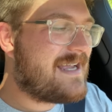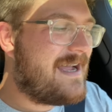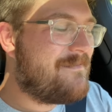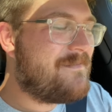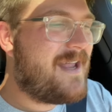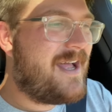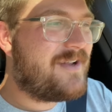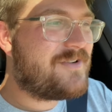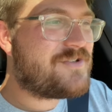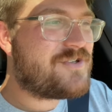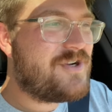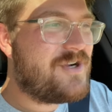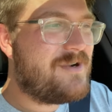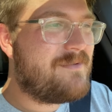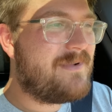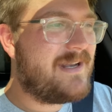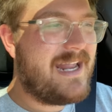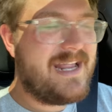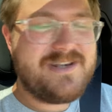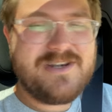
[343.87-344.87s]
I'm not sure,
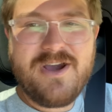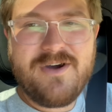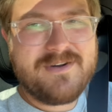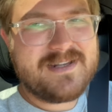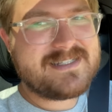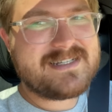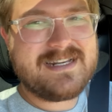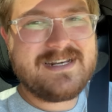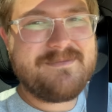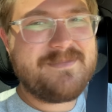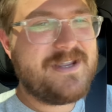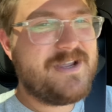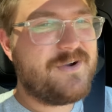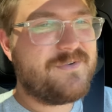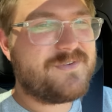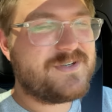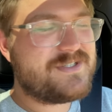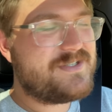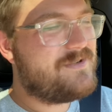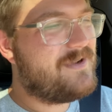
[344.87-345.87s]
but I know it's going to be
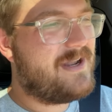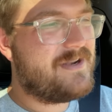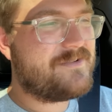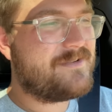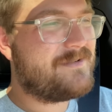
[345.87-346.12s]
over 200